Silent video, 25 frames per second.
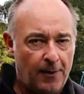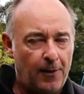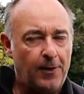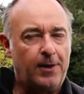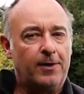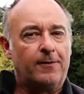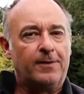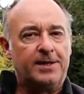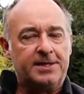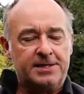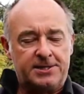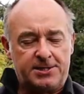
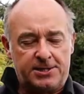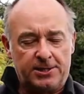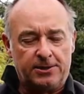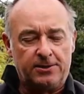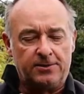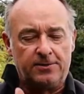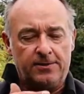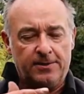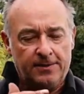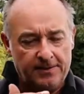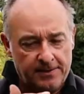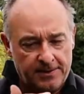You know,
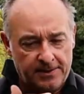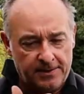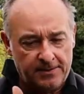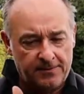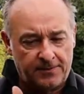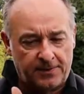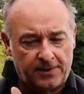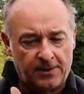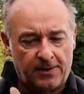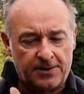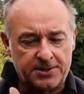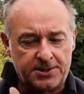until
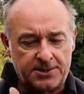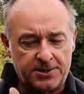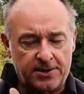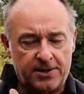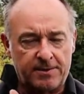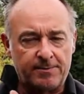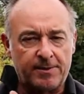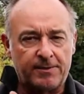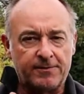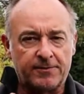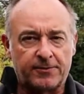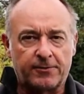you've got a
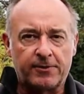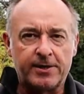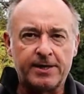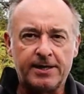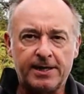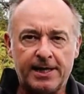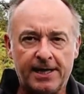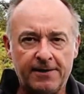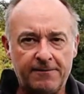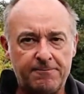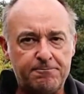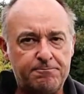certain amount of
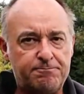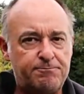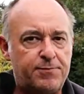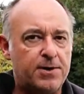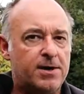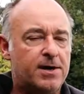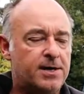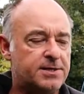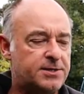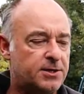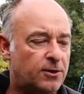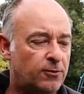green leaf,
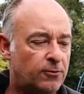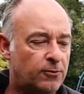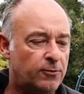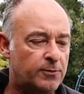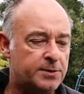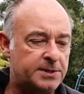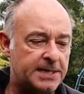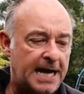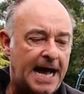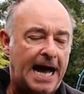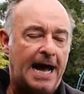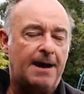birds are
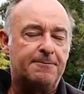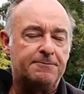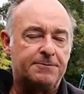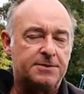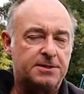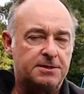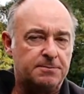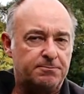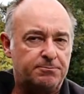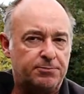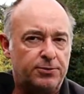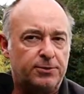always
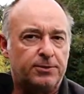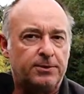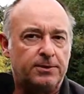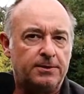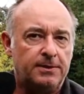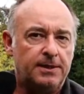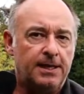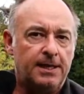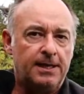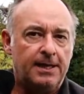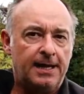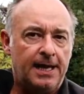apt to
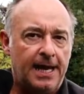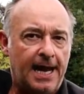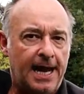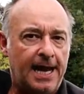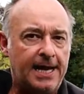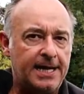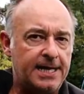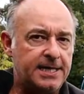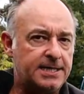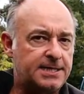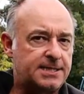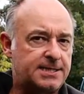pull
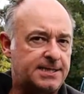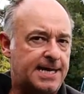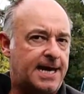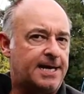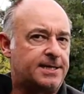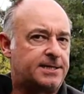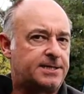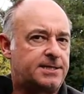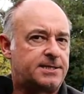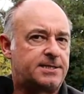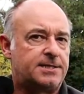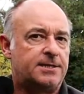any
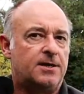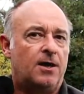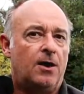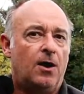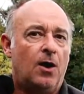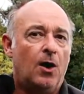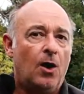sets